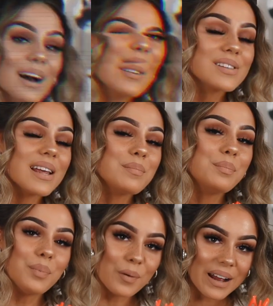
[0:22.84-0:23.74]
Girls
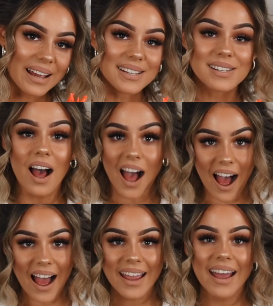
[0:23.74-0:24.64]
and boys,
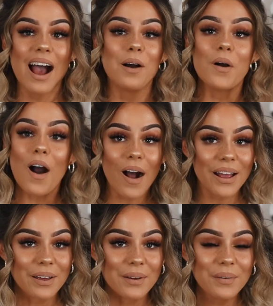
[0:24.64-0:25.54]
hi, how are
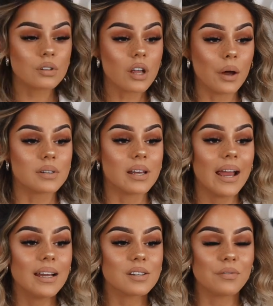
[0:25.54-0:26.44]
you? So
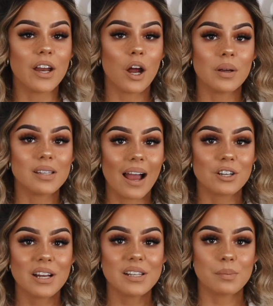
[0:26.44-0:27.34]
today's video is
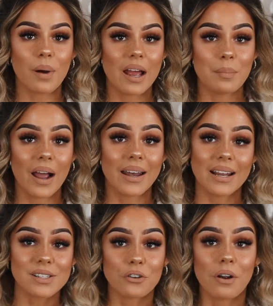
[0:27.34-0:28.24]
actually inspired by an
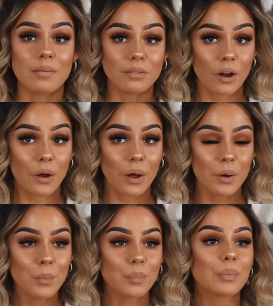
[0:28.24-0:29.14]
Instagram
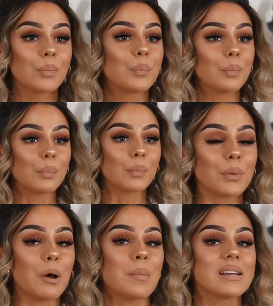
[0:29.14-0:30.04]
photo.
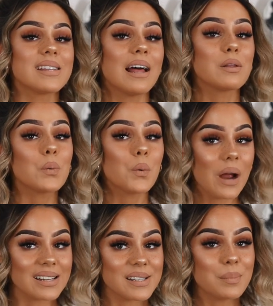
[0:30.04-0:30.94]
Now it might sound a little
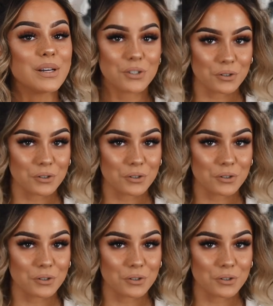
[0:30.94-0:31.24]
crazy, but it's